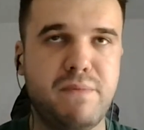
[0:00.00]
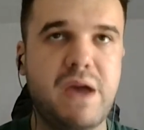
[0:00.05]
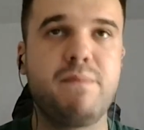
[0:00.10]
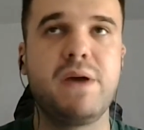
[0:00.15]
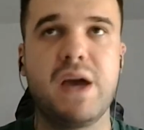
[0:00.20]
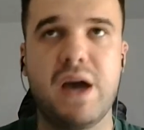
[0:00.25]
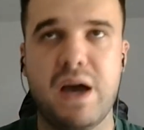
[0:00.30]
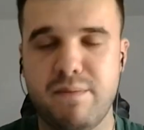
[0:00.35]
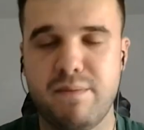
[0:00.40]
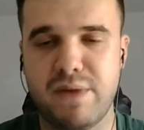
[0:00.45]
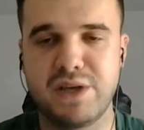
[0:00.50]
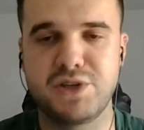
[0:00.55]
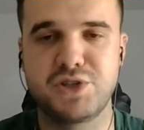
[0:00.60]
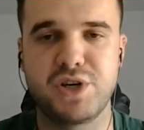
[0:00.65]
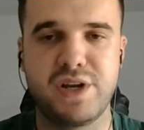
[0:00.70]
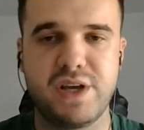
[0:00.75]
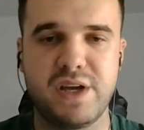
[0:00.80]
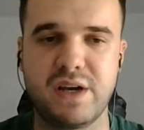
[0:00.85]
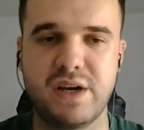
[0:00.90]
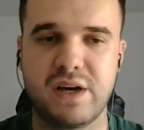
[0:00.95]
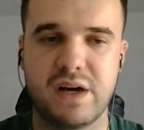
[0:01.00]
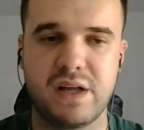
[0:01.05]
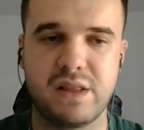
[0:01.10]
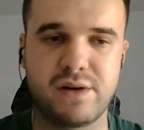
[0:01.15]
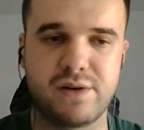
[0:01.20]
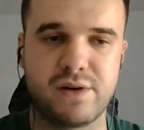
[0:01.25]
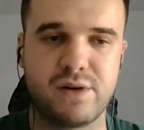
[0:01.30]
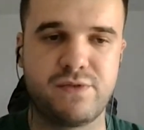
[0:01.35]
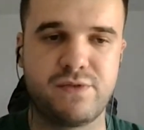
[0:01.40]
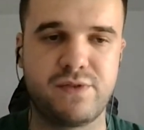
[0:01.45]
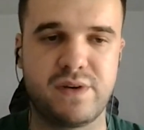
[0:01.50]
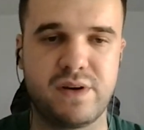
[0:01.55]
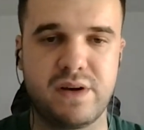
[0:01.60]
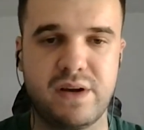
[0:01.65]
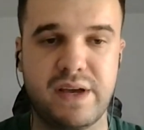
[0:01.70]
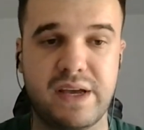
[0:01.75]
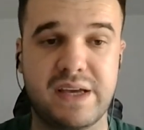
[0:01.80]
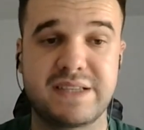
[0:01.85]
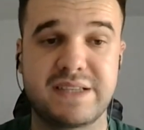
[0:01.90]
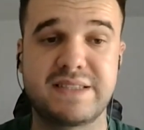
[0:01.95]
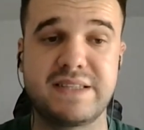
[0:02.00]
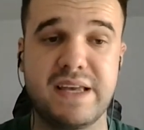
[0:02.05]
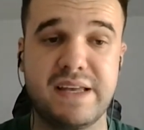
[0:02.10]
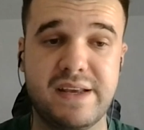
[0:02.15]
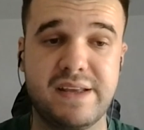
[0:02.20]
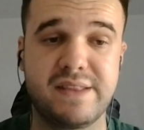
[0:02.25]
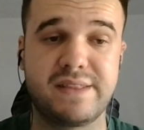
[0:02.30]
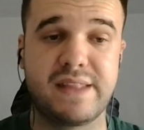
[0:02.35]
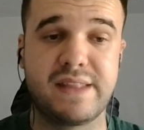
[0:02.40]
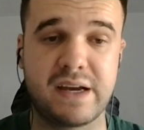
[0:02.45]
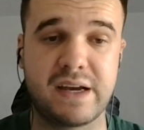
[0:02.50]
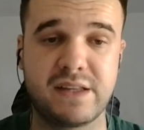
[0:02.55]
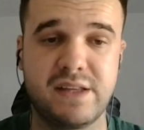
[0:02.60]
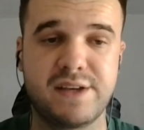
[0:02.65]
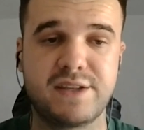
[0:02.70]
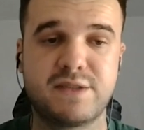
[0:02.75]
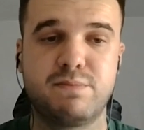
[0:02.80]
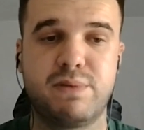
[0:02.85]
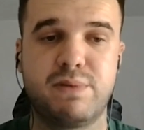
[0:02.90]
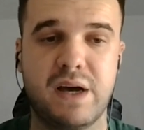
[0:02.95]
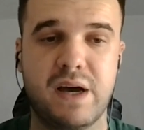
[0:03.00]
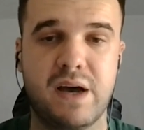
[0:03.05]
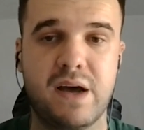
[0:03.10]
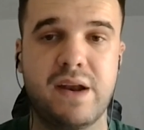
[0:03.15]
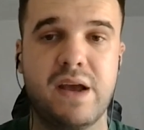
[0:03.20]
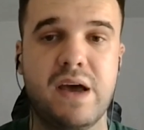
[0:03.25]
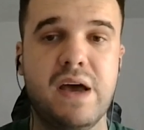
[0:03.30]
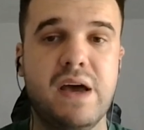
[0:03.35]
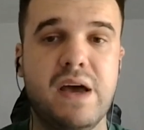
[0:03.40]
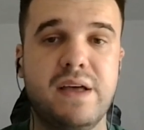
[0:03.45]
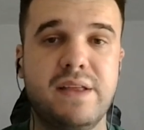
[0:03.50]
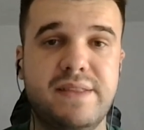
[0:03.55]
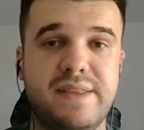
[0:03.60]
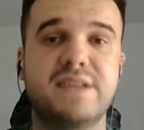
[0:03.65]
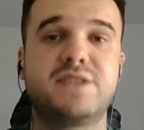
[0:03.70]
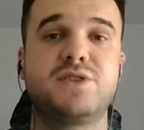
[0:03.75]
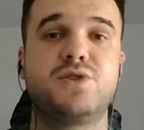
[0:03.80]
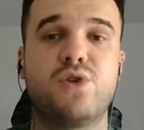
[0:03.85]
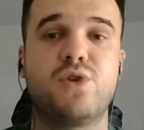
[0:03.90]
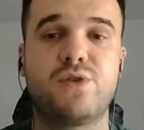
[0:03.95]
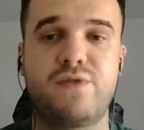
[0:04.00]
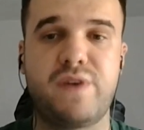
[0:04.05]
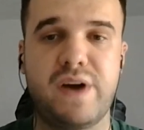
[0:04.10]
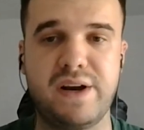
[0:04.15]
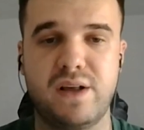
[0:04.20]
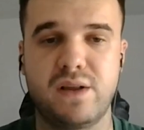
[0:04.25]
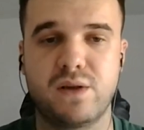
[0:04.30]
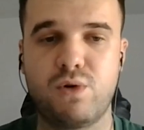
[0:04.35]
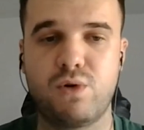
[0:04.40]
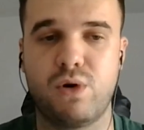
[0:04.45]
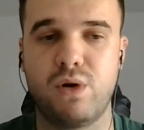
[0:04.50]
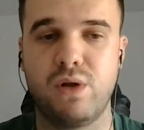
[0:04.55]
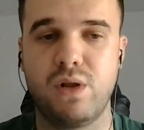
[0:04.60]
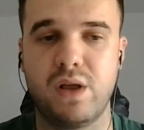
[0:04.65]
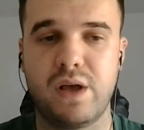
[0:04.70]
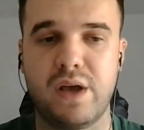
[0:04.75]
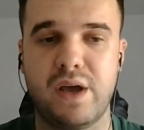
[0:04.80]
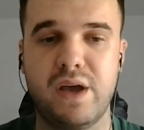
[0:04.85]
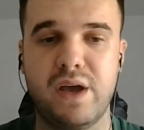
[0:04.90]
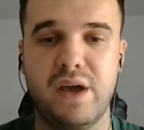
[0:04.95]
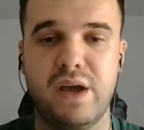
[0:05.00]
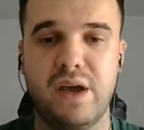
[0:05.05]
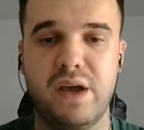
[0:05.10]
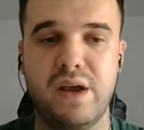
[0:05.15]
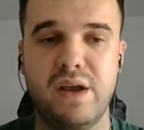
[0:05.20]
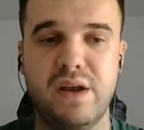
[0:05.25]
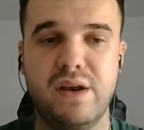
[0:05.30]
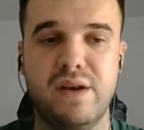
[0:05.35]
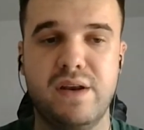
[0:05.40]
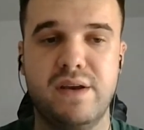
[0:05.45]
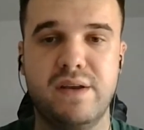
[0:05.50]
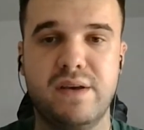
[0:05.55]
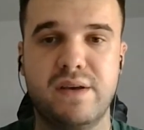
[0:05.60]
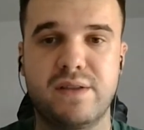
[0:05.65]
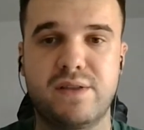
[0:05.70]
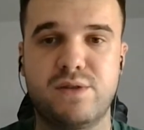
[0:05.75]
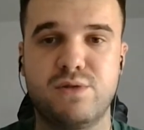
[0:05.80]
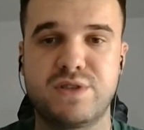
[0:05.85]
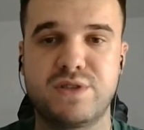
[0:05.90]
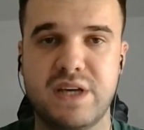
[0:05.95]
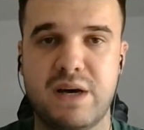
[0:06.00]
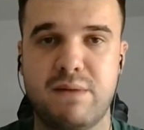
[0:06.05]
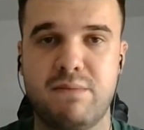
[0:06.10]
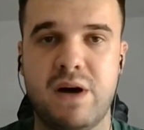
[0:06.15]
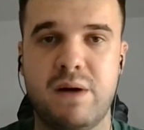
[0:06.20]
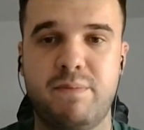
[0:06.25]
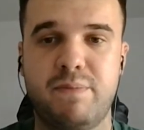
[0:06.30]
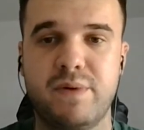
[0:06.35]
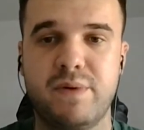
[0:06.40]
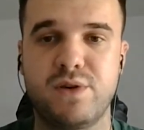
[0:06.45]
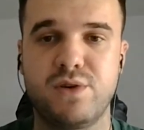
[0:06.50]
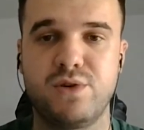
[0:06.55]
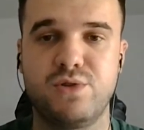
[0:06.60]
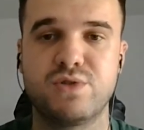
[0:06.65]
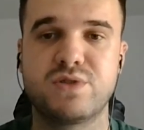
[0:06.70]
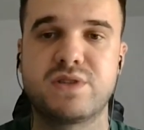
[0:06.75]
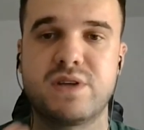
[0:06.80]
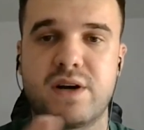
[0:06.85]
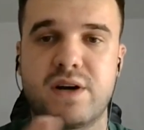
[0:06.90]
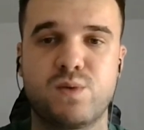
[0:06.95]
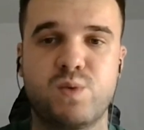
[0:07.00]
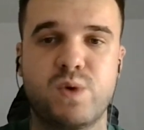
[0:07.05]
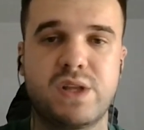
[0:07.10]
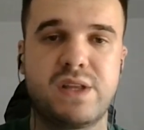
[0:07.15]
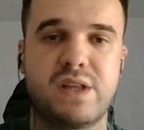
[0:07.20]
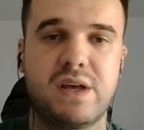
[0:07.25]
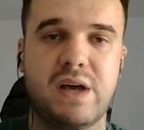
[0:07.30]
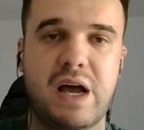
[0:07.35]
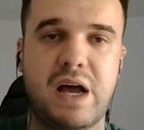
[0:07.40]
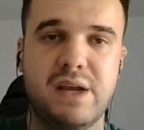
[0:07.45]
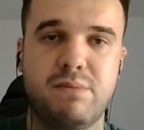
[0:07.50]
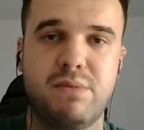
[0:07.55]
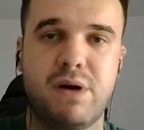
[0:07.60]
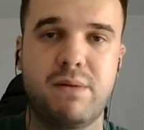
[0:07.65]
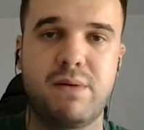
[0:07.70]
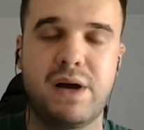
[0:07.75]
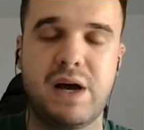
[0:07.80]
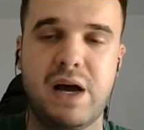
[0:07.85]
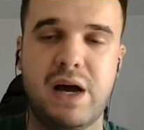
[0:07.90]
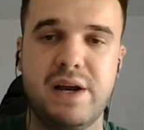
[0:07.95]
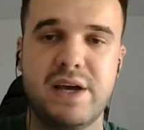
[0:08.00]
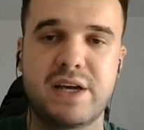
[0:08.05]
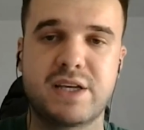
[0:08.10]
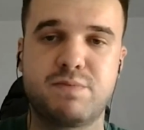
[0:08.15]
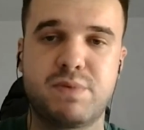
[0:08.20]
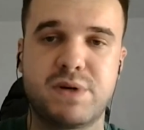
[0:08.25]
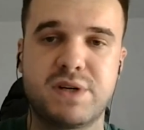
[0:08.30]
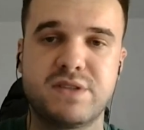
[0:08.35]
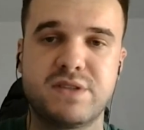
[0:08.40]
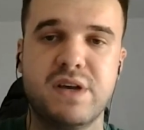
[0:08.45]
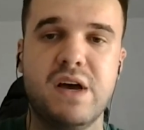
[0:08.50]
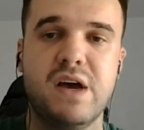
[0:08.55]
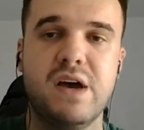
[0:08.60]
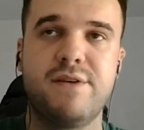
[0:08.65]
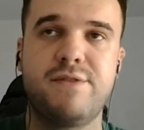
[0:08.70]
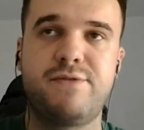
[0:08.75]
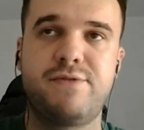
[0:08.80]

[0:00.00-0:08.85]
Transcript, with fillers: maybe i'm mentioning a lot of uh, extended tactics but that's your final goal and to sum up you start with alibaba aliexpress